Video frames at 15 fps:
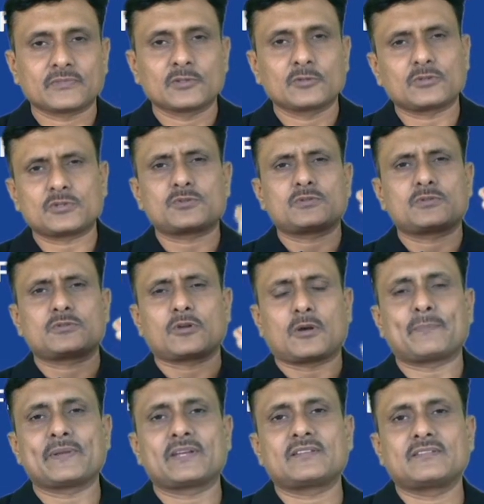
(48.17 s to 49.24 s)
So the
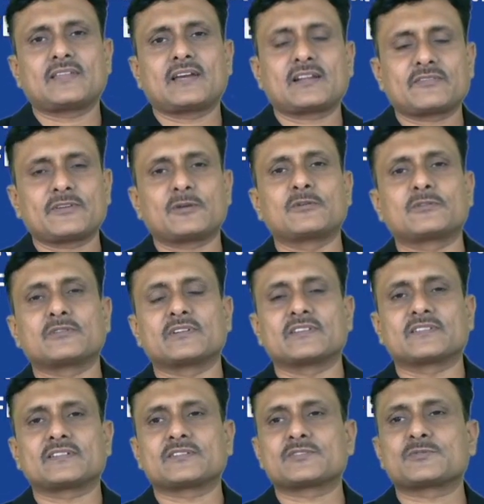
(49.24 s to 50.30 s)
topic that we are going to
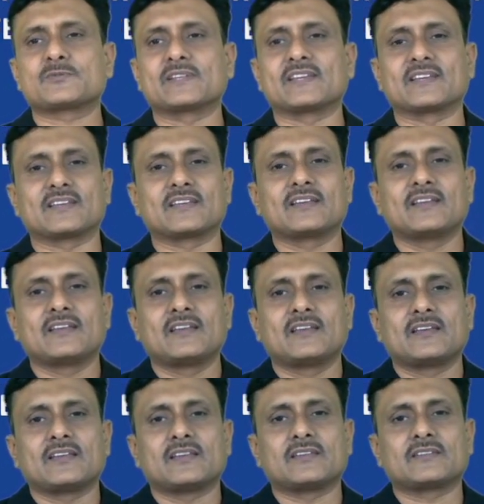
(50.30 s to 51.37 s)
discuss today
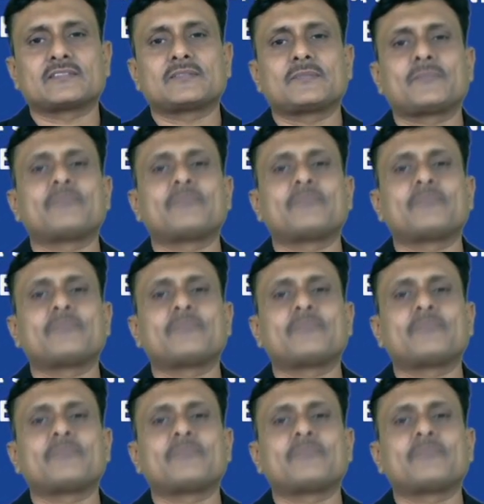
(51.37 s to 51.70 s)
is